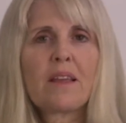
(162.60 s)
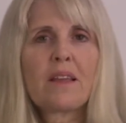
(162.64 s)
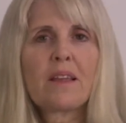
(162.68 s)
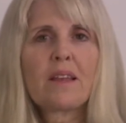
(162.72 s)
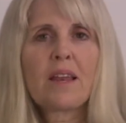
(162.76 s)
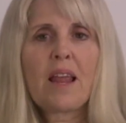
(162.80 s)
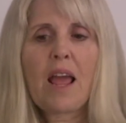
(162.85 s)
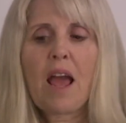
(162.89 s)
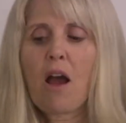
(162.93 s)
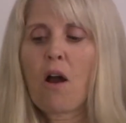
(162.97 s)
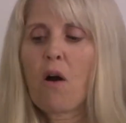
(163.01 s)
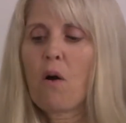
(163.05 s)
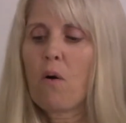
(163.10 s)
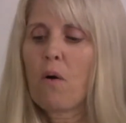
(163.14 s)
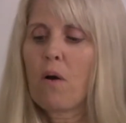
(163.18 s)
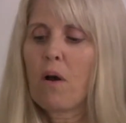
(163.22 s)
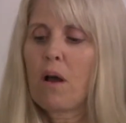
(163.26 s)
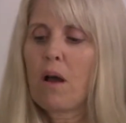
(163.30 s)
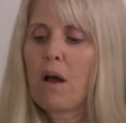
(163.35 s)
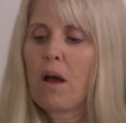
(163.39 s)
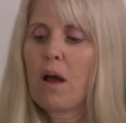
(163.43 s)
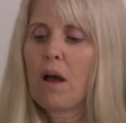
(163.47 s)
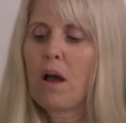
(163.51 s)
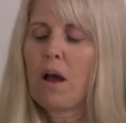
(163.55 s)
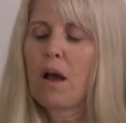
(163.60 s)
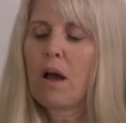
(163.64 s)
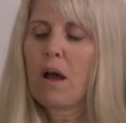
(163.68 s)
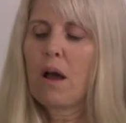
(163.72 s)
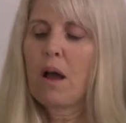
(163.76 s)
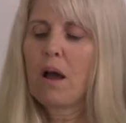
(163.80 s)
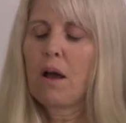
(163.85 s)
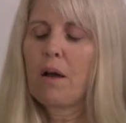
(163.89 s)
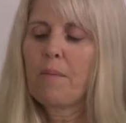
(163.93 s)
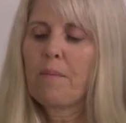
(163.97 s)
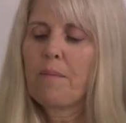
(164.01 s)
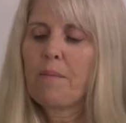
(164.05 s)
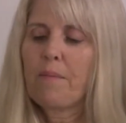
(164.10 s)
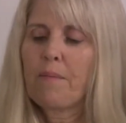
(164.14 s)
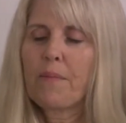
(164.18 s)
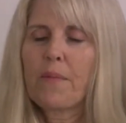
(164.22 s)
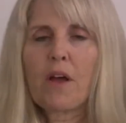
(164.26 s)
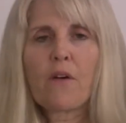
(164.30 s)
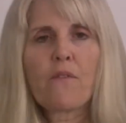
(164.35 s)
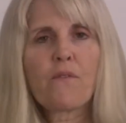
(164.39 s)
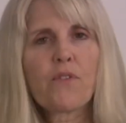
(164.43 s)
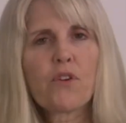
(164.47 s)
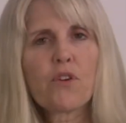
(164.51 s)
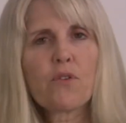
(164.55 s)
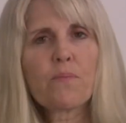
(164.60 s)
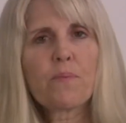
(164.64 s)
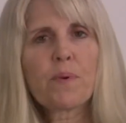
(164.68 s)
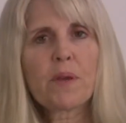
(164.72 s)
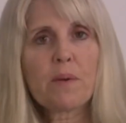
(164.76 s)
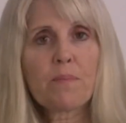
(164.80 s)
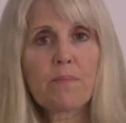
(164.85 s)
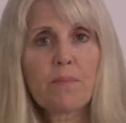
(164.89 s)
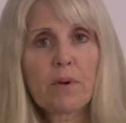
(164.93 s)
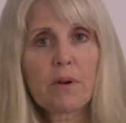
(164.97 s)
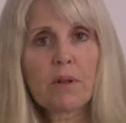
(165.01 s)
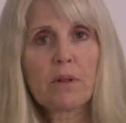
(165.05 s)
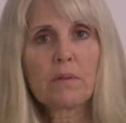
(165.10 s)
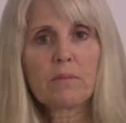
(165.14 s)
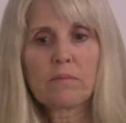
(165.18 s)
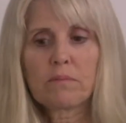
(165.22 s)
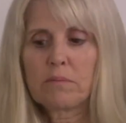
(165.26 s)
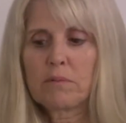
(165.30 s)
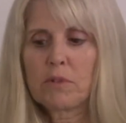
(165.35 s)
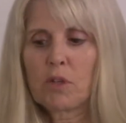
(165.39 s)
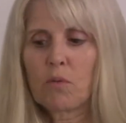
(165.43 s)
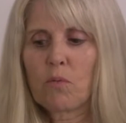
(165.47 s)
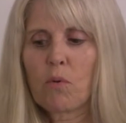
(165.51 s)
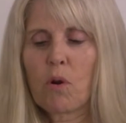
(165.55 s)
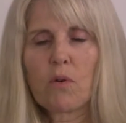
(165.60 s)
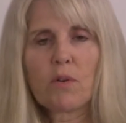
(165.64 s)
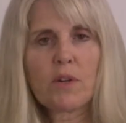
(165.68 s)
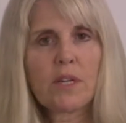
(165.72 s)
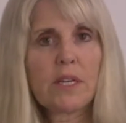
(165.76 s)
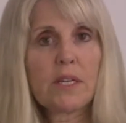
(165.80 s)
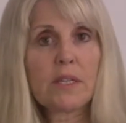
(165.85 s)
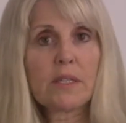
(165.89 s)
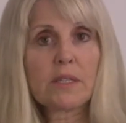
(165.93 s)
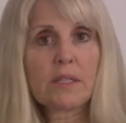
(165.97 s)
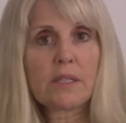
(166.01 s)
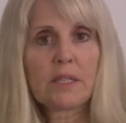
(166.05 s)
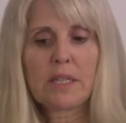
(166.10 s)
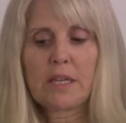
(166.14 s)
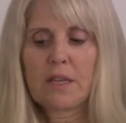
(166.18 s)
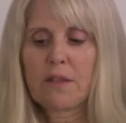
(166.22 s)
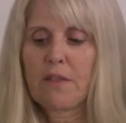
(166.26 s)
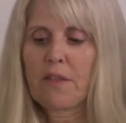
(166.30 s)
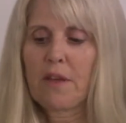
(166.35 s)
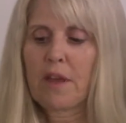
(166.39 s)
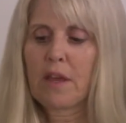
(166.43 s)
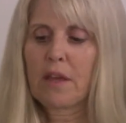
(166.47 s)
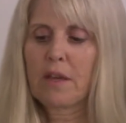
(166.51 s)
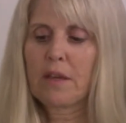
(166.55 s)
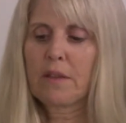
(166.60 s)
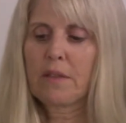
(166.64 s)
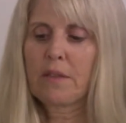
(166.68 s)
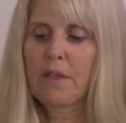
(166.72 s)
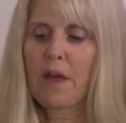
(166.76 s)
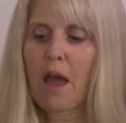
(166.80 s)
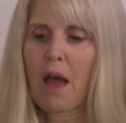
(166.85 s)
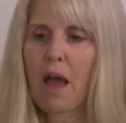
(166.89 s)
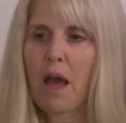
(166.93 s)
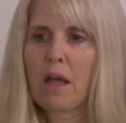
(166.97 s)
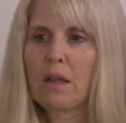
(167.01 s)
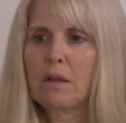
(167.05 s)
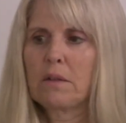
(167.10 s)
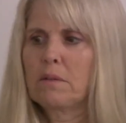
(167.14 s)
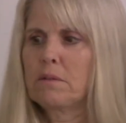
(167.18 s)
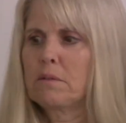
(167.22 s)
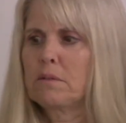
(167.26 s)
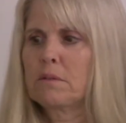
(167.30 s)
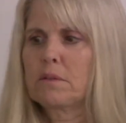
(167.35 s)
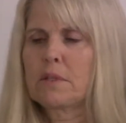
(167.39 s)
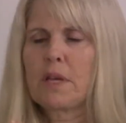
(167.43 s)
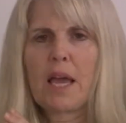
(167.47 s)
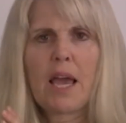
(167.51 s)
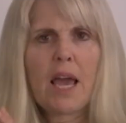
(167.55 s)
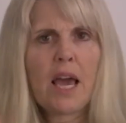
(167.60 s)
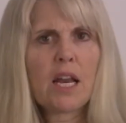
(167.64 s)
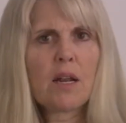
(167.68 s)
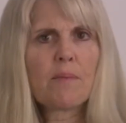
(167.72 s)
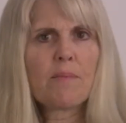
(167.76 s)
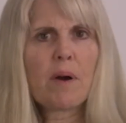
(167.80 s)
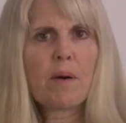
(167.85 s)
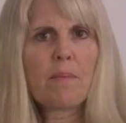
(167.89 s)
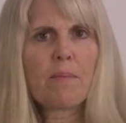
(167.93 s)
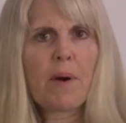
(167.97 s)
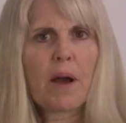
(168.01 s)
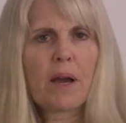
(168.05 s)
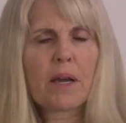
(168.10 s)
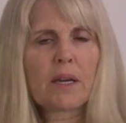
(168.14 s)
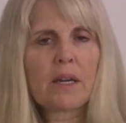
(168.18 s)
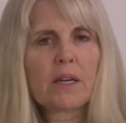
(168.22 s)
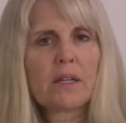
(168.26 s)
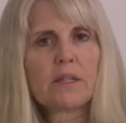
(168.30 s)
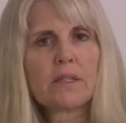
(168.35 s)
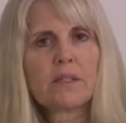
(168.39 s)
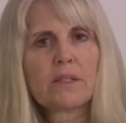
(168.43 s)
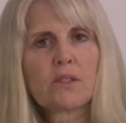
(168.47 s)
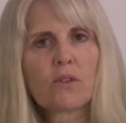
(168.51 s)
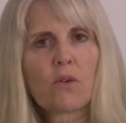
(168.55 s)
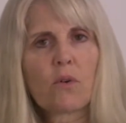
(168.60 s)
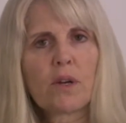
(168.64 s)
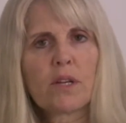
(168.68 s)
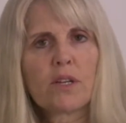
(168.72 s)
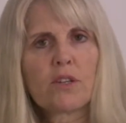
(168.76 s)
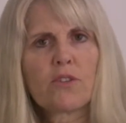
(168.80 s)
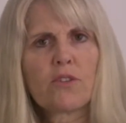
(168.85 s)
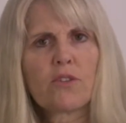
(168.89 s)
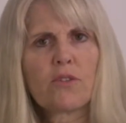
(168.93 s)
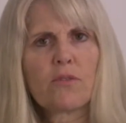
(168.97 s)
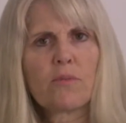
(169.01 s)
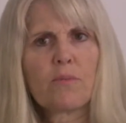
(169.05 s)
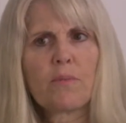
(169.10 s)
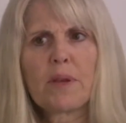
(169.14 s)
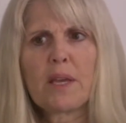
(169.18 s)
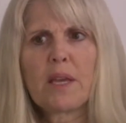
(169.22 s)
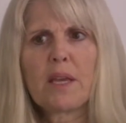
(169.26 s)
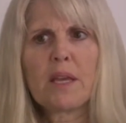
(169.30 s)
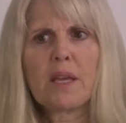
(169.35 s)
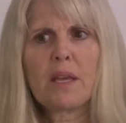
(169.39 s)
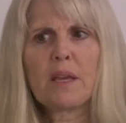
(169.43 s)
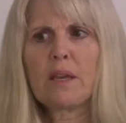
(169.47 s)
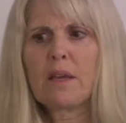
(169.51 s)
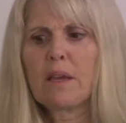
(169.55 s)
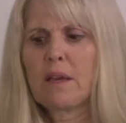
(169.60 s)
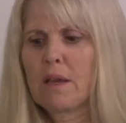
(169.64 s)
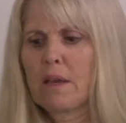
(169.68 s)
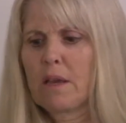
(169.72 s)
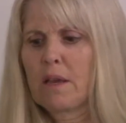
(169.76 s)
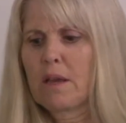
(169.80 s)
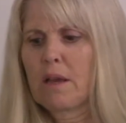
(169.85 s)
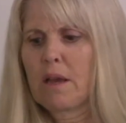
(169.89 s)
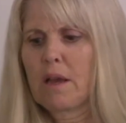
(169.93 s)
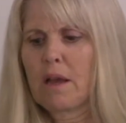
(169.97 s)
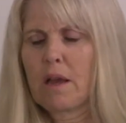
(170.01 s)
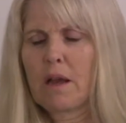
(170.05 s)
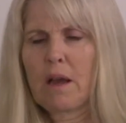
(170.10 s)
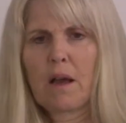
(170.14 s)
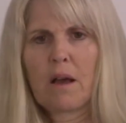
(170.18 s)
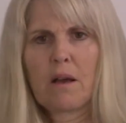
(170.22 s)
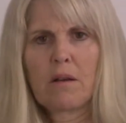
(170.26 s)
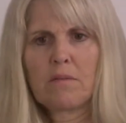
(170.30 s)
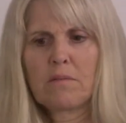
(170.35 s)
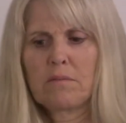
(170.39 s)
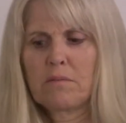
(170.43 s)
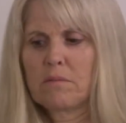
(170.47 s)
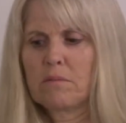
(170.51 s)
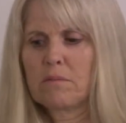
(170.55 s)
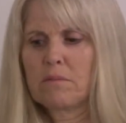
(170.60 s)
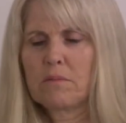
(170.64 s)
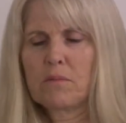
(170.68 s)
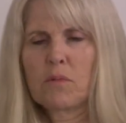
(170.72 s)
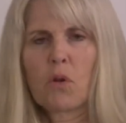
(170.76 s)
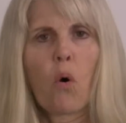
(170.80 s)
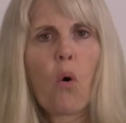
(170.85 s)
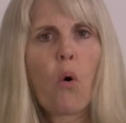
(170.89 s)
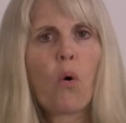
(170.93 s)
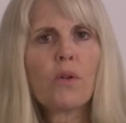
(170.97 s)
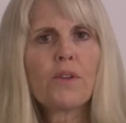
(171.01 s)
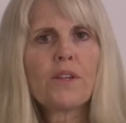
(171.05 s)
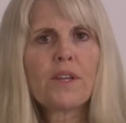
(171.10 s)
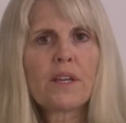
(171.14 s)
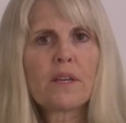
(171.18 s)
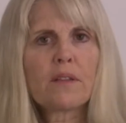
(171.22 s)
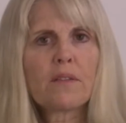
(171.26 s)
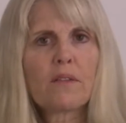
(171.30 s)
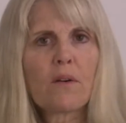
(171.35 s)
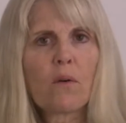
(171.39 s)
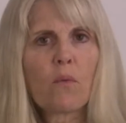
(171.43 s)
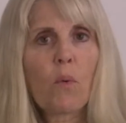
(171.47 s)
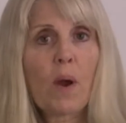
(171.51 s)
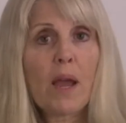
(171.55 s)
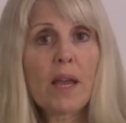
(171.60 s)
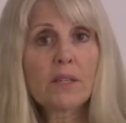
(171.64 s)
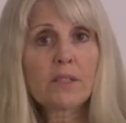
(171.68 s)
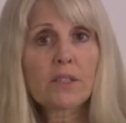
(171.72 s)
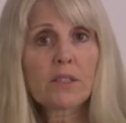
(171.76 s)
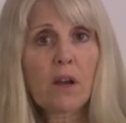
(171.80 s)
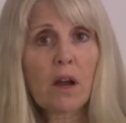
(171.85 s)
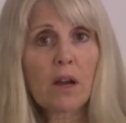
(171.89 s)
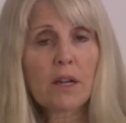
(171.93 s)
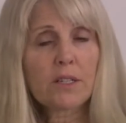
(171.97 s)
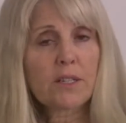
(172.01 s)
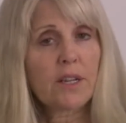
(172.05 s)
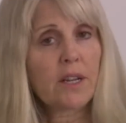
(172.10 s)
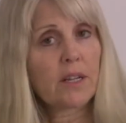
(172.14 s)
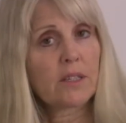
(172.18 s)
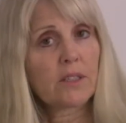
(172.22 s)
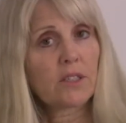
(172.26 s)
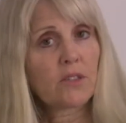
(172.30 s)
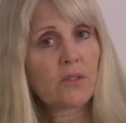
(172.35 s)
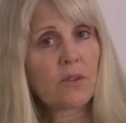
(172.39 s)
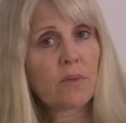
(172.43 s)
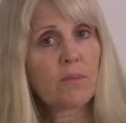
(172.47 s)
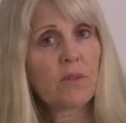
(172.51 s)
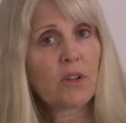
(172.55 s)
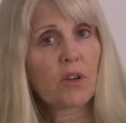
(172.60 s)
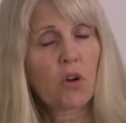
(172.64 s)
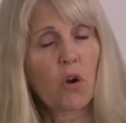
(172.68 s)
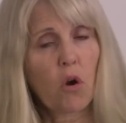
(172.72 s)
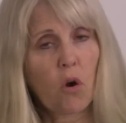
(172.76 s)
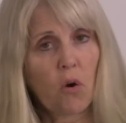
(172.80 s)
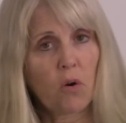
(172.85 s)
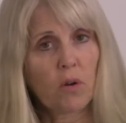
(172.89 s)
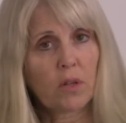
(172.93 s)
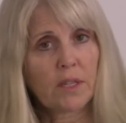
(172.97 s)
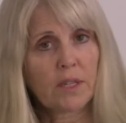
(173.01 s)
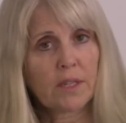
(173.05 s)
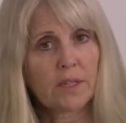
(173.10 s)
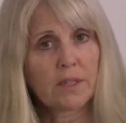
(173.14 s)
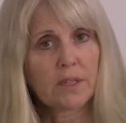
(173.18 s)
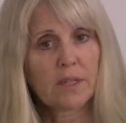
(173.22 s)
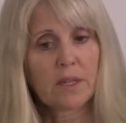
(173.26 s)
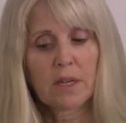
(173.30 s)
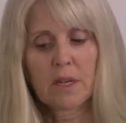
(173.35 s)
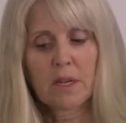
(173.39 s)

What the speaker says: Now, a few people erroneously think that the enema bucket is going to be holding the waste contents from the colon,